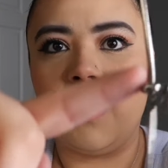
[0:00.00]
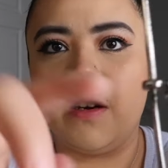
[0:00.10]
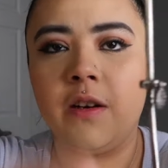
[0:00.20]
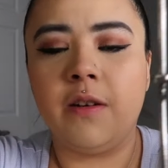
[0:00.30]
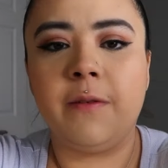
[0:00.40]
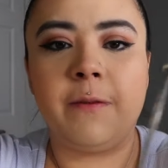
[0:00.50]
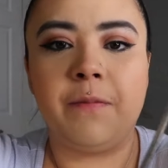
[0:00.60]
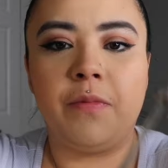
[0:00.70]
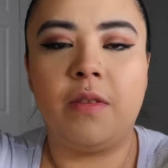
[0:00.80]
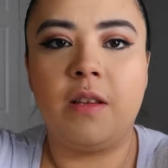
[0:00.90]
here.
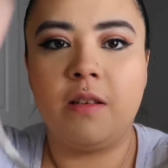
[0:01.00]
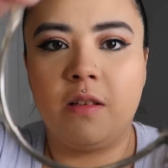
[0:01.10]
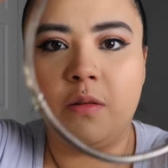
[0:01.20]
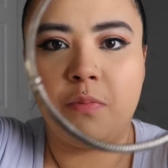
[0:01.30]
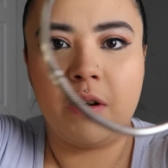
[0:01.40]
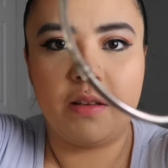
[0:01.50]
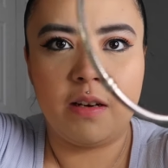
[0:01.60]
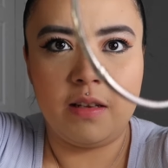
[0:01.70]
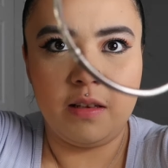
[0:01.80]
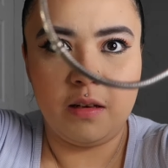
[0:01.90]
This is the part that
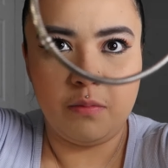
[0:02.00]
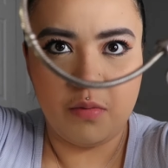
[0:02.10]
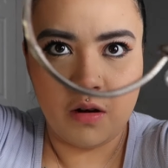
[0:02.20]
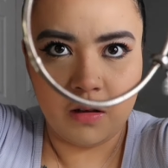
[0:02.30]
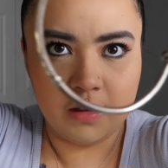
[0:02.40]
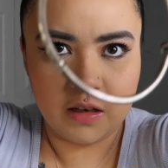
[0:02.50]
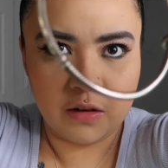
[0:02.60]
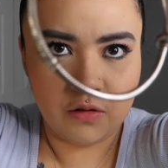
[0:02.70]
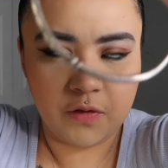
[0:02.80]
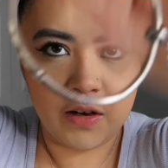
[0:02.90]
I didn't polish. I don't know if